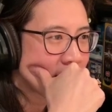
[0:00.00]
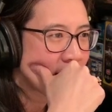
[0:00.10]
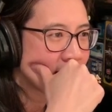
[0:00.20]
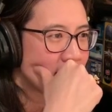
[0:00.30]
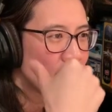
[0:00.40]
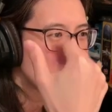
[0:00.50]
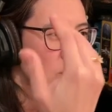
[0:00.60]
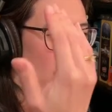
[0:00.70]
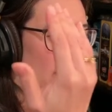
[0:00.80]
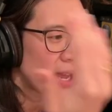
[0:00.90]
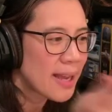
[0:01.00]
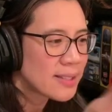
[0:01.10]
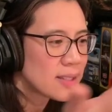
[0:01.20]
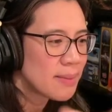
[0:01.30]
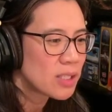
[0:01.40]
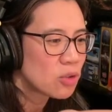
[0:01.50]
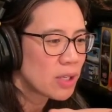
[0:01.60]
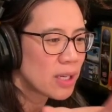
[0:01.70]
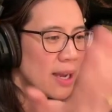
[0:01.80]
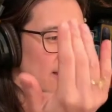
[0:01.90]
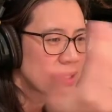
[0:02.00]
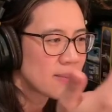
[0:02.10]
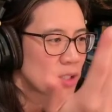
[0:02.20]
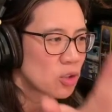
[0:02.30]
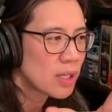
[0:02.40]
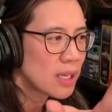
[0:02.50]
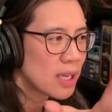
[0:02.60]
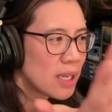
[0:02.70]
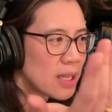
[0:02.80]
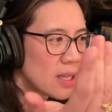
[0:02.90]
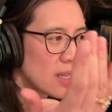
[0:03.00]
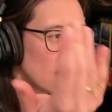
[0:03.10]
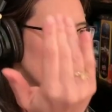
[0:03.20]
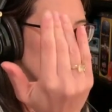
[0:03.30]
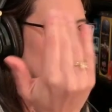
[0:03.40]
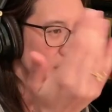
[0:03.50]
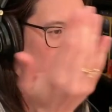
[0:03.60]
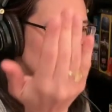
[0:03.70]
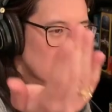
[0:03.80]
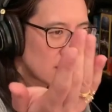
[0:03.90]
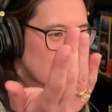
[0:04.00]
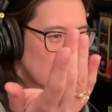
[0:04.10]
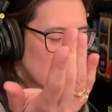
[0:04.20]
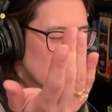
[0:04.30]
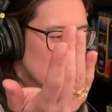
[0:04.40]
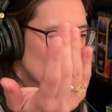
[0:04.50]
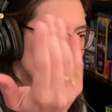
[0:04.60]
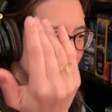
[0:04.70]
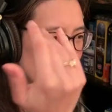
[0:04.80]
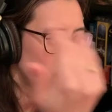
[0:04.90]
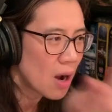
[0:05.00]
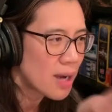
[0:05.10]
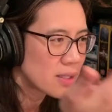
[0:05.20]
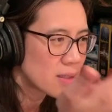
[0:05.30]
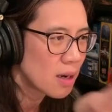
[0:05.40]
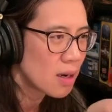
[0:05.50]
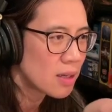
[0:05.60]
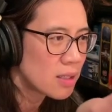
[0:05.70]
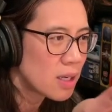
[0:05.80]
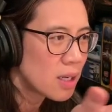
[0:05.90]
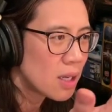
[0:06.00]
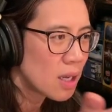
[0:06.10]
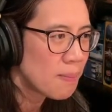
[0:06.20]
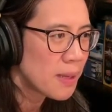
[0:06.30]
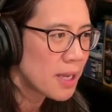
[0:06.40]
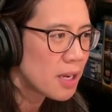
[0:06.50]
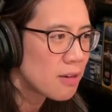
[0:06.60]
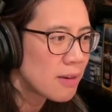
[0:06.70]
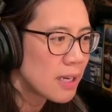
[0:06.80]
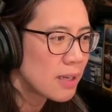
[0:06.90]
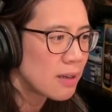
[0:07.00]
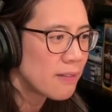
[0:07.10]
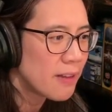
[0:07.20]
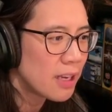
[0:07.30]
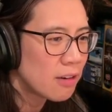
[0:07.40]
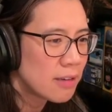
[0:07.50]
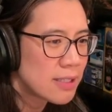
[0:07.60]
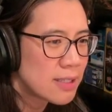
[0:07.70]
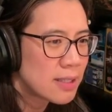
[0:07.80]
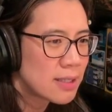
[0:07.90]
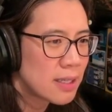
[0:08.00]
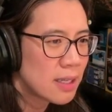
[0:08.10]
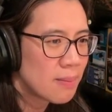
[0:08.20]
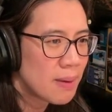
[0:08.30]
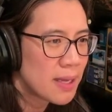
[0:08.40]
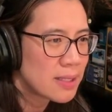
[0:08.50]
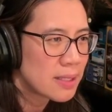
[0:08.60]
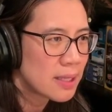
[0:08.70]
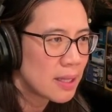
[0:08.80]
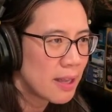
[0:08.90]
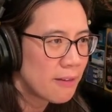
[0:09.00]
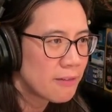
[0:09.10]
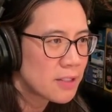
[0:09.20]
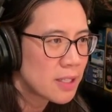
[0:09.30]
Okay, demonstrating asymmetry in the lung densities, with the right side appearing of increased density compared to the left.